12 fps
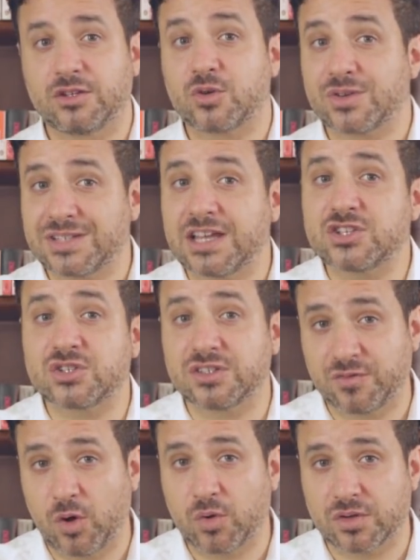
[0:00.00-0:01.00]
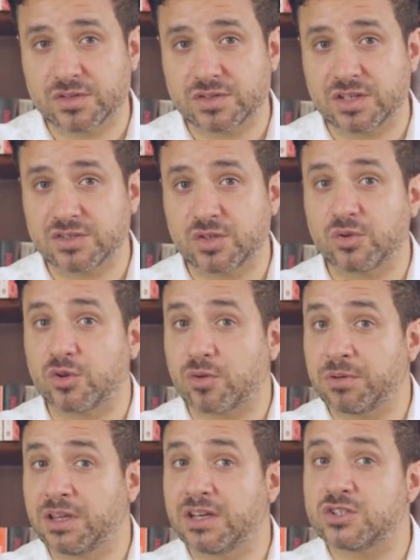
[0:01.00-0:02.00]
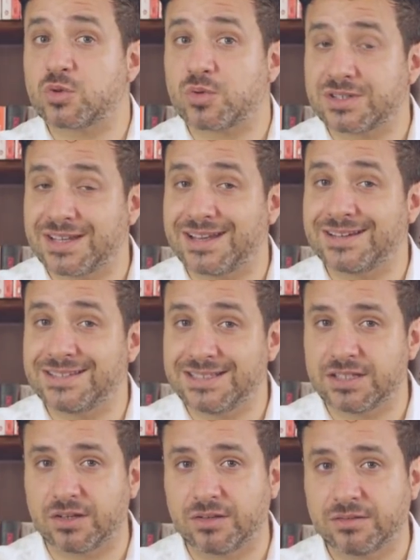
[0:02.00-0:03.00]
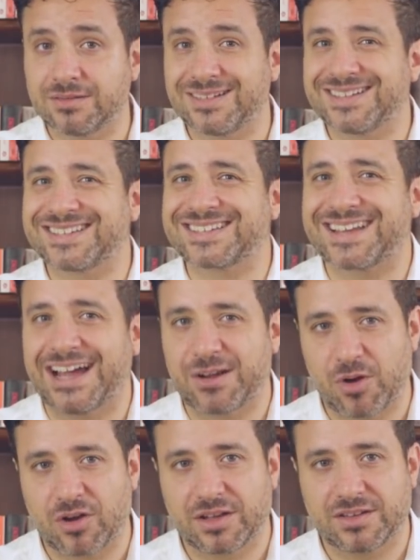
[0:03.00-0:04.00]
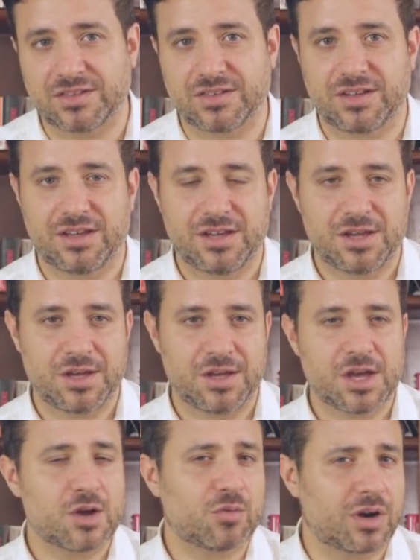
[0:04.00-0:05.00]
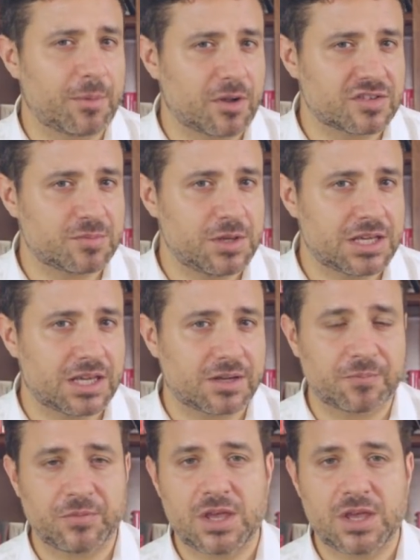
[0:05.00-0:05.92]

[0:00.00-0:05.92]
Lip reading: Your attention is focused, and so your ability to retain detail skyrockets. What about speaking?